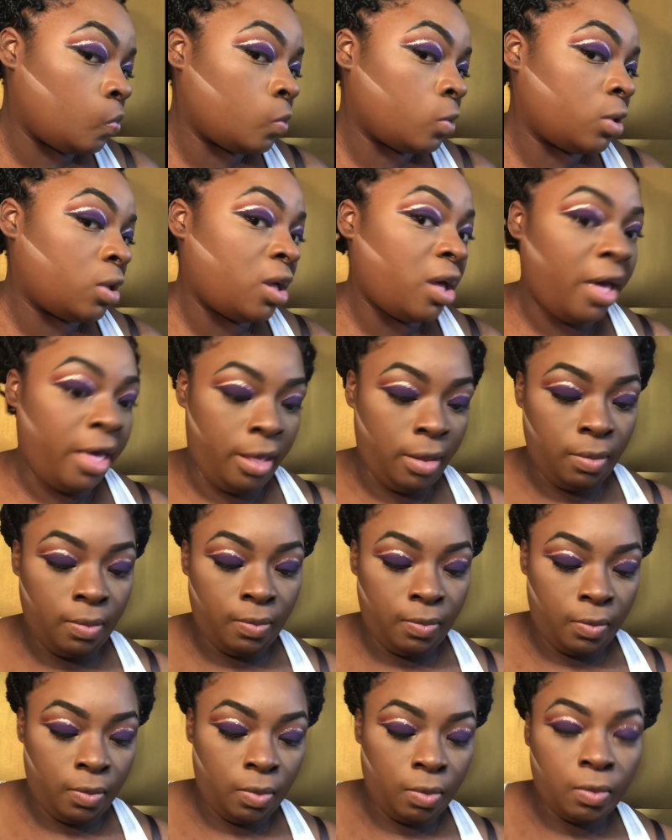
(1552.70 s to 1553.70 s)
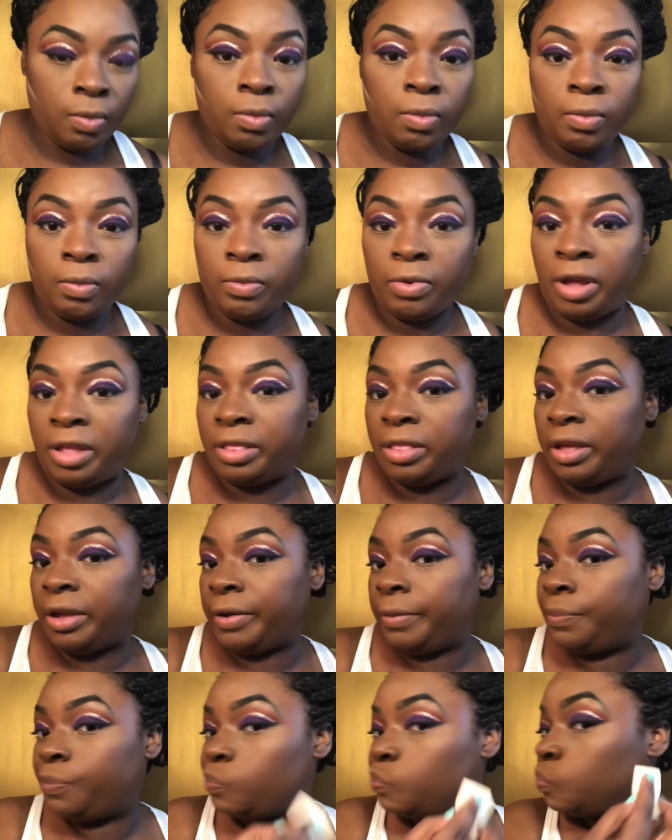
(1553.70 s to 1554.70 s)
cut right there,
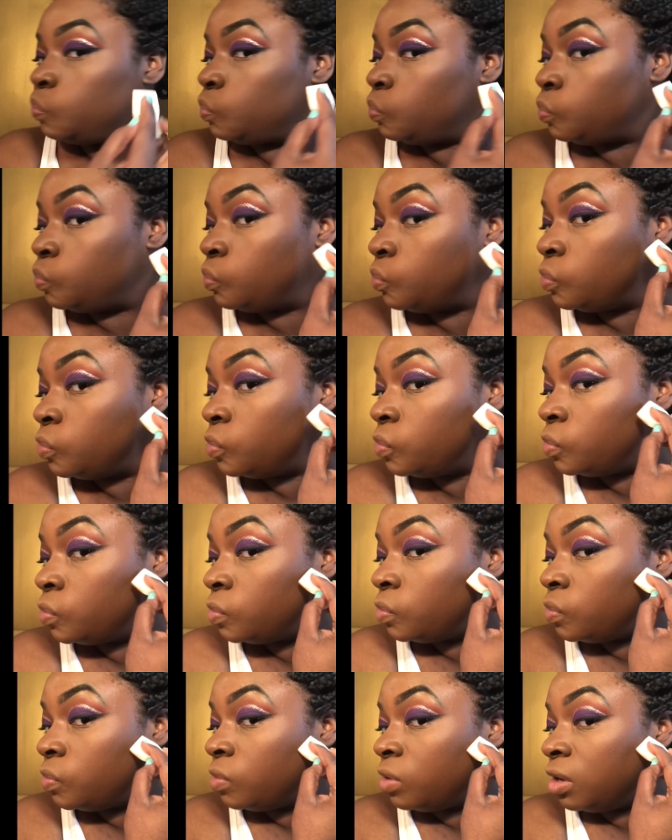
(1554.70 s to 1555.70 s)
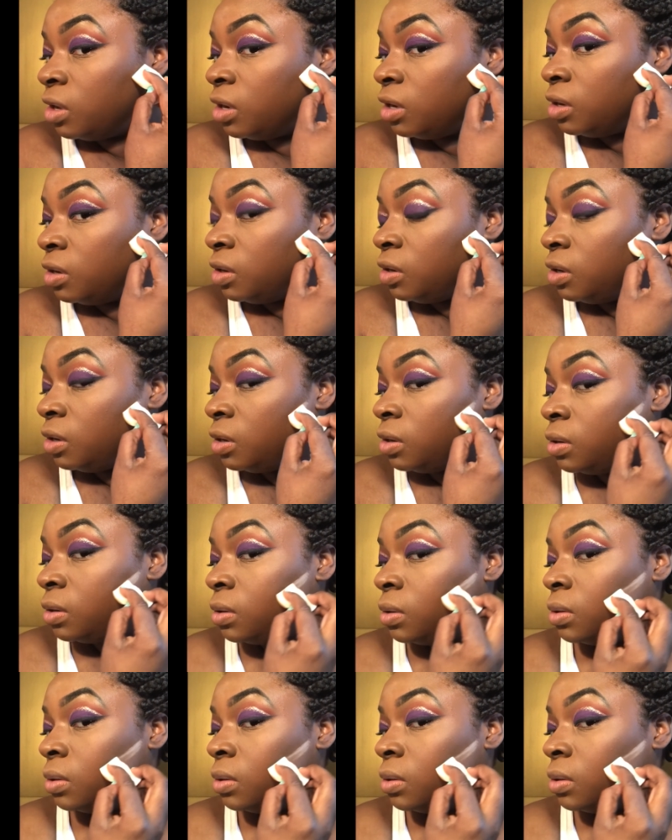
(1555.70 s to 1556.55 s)
right under